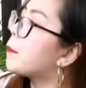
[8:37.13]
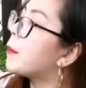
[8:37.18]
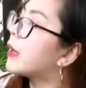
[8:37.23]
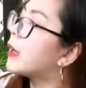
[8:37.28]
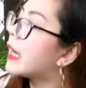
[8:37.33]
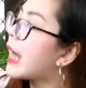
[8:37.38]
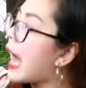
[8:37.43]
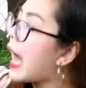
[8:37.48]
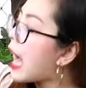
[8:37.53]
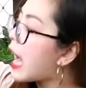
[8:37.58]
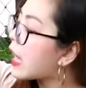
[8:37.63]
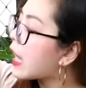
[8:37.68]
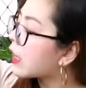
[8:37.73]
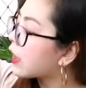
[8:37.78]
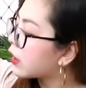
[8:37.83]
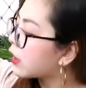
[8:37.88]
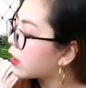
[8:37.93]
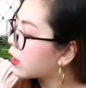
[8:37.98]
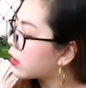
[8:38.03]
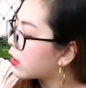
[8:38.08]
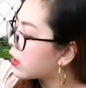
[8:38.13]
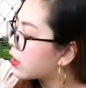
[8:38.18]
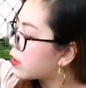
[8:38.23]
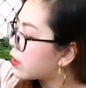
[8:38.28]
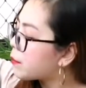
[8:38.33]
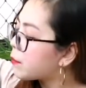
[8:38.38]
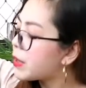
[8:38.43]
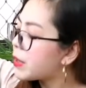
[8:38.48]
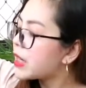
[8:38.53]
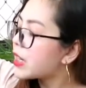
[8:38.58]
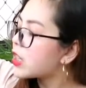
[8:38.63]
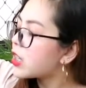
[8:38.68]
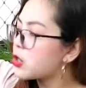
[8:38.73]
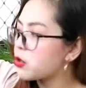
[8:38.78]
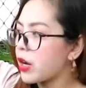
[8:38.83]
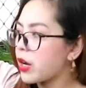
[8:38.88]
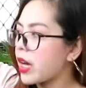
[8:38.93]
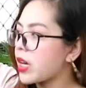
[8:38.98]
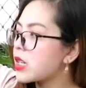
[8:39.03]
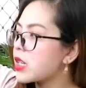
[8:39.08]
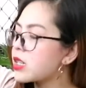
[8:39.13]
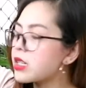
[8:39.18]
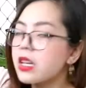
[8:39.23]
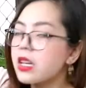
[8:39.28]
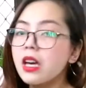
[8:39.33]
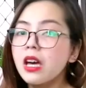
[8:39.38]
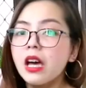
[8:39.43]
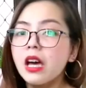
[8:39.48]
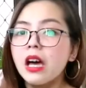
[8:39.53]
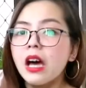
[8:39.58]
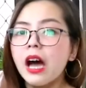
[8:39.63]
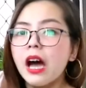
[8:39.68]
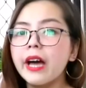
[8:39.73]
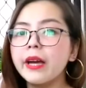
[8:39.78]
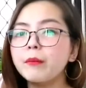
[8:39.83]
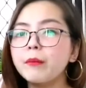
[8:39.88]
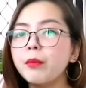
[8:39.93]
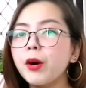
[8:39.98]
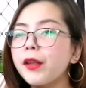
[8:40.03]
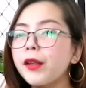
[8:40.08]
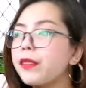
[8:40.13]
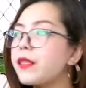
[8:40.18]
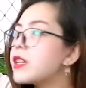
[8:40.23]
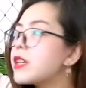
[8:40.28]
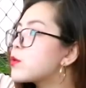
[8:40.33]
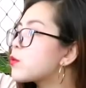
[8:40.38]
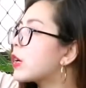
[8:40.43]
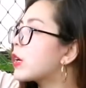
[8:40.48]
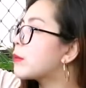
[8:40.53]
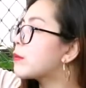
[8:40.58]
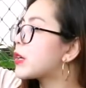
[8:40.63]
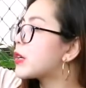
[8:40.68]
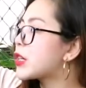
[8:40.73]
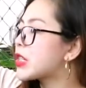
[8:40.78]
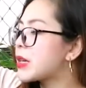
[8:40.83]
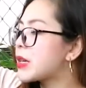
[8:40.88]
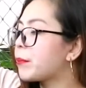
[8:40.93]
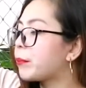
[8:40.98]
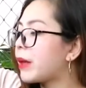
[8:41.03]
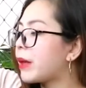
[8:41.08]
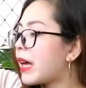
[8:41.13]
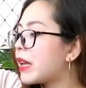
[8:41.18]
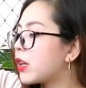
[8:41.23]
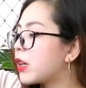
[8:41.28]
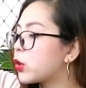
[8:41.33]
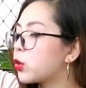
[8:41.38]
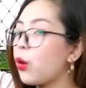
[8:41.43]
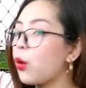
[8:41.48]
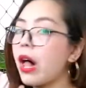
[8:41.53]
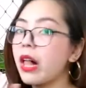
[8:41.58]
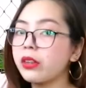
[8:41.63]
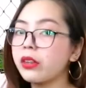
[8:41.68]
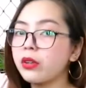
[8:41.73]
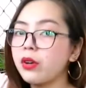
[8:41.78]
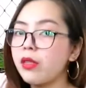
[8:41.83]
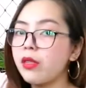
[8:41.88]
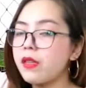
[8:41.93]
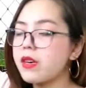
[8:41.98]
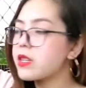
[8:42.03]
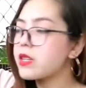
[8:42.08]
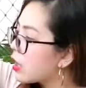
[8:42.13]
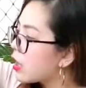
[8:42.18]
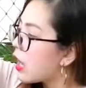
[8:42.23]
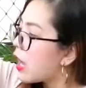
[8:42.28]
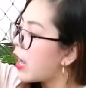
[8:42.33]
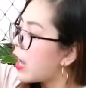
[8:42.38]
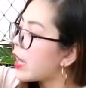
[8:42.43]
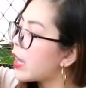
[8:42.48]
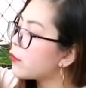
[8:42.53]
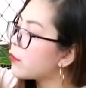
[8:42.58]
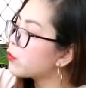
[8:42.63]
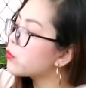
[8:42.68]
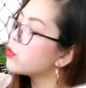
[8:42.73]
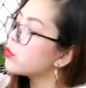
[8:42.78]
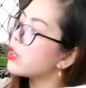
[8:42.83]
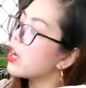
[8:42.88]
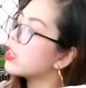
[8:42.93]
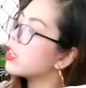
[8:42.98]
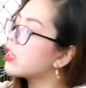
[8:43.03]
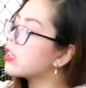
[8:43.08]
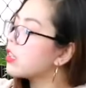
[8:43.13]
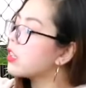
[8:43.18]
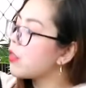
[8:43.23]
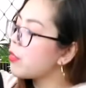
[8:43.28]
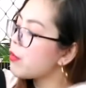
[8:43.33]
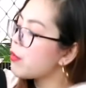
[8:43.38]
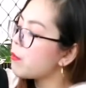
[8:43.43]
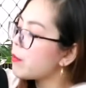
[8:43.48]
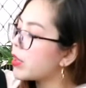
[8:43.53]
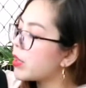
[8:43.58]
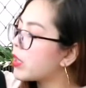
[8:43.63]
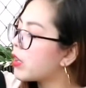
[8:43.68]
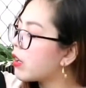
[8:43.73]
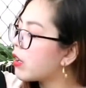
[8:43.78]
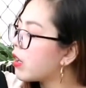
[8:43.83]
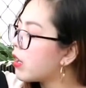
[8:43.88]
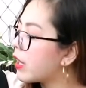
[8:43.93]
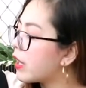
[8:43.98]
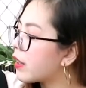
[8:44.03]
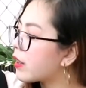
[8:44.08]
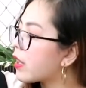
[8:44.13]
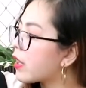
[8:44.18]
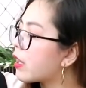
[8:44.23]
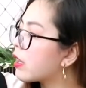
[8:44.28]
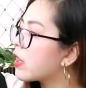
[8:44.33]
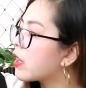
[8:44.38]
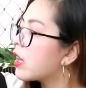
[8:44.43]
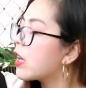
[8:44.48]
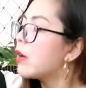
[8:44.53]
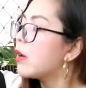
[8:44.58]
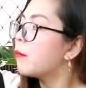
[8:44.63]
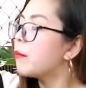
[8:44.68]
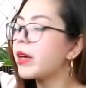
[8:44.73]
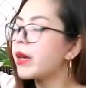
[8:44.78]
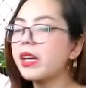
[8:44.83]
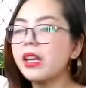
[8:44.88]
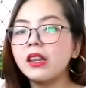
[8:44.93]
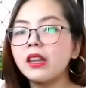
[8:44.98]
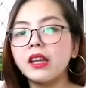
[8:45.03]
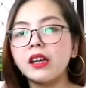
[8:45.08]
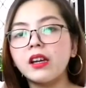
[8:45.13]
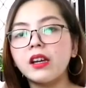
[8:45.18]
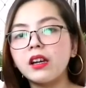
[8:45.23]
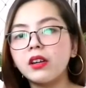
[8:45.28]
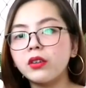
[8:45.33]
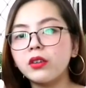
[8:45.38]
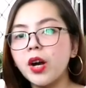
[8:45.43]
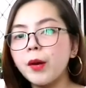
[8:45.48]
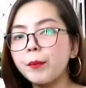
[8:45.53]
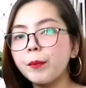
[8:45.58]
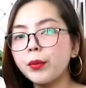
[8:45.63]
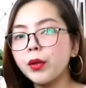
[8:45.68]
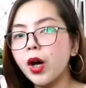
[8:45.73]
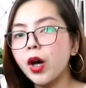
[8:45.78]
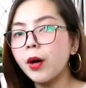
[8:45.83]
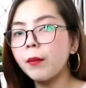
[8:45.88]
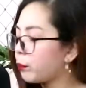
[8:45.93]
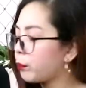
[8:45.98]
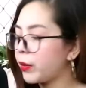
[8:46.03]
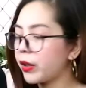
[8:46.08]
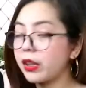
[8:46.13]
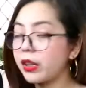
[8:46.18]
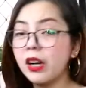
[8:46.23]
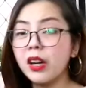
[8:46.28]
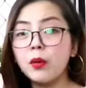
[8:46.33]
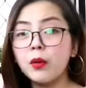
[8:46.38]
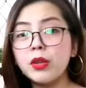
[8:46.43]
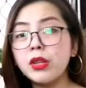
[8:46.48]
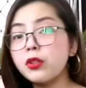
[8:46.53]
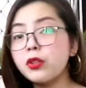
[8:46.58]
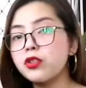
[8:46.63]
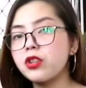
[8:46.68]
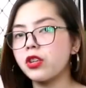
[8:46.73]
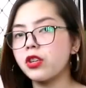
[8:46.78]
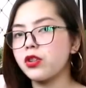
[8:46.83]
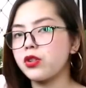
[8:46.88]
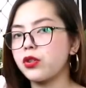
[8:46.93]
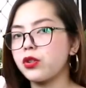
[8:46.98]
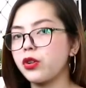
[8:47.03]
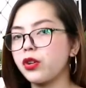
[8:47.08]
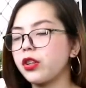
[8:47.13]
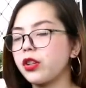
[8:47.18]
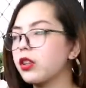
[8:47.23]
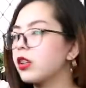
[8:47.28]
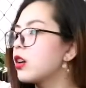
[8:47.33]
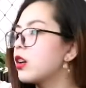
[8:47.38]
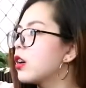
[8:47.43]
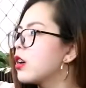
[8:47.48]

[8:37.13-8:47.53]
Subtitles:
black mini dress. I bought this one because I'm planning to alter this. I have to cut it in the middle and then make it like a crop top for pagawin ko siyang suit.